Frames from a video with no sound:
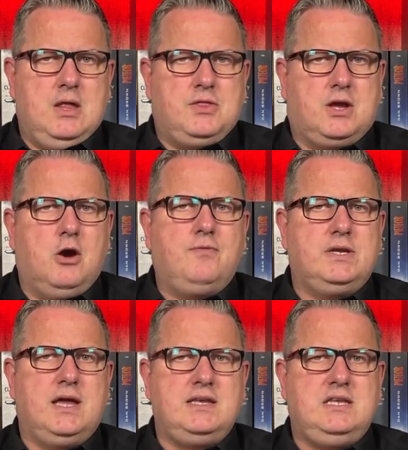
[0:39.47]
The
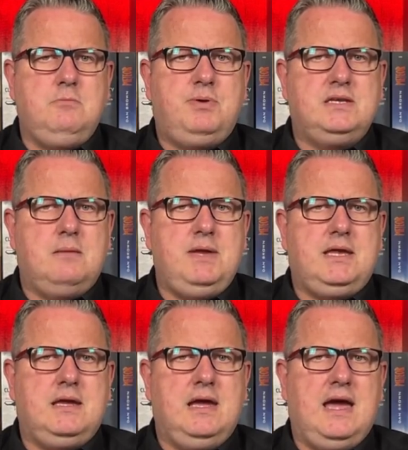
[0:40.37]
COVID-19
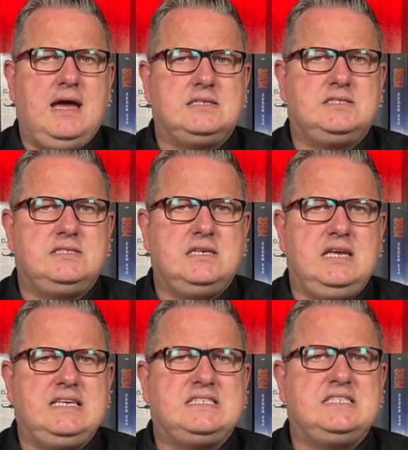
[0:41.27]
pandemic has
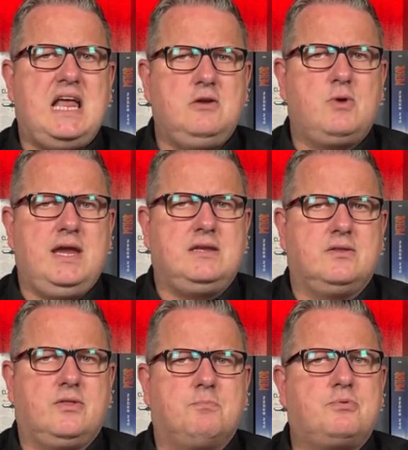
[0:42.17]

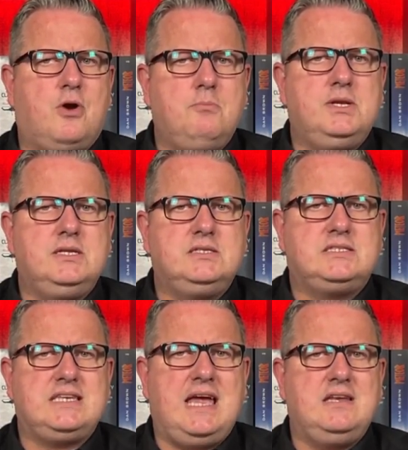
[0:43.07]
accelerated the
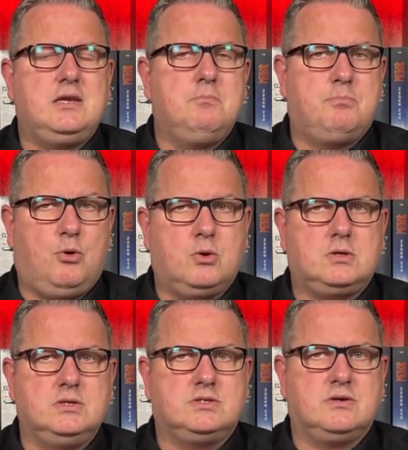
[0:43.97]
prominence and
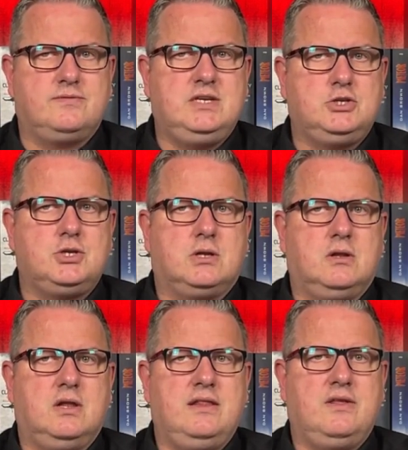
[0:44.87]
importance of
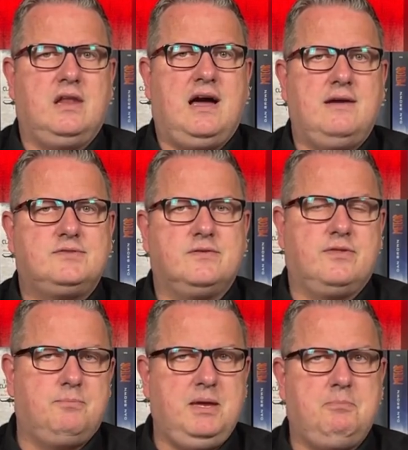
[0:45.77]
digital in the lives of
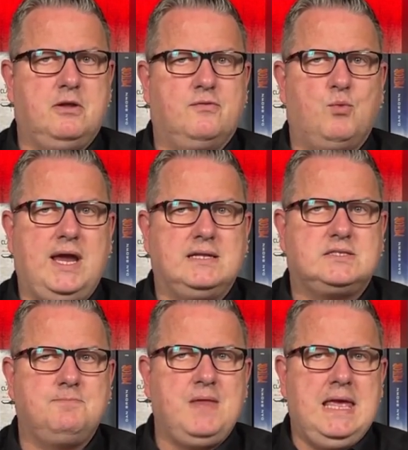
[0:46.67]
the people of
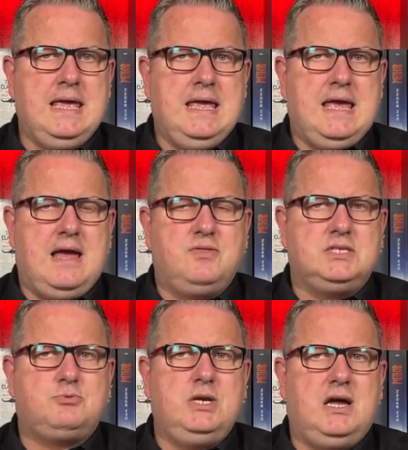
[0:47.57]
Wales, and
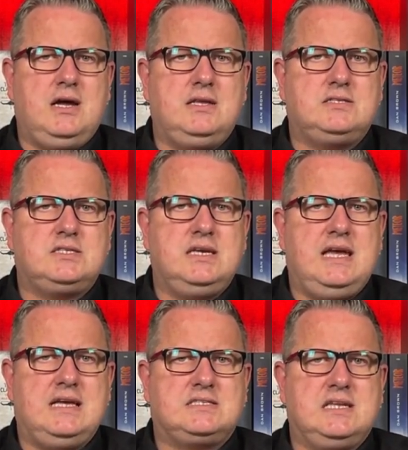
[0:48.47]
this reliance
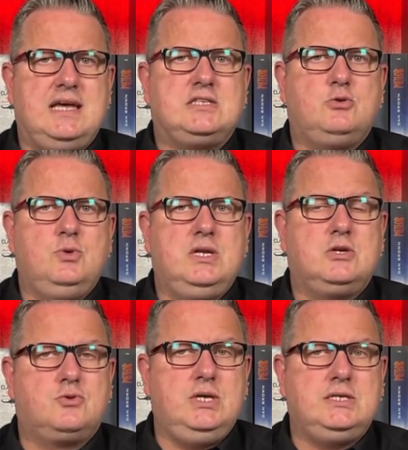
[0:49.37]
has led to an
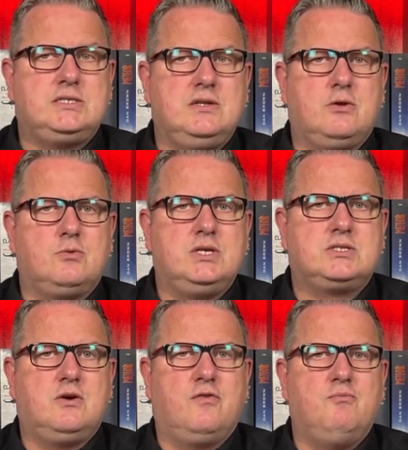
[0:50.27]
increase in the
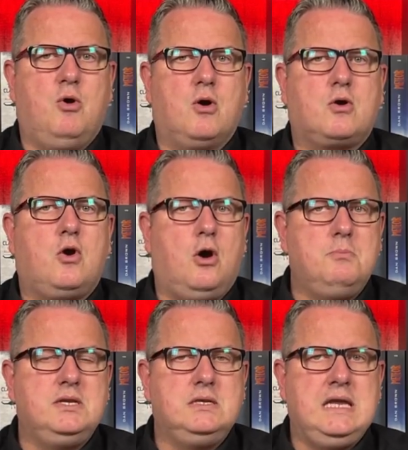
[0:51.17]
risk of more
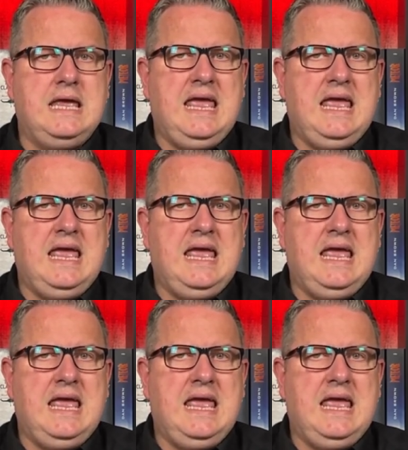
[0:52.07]
common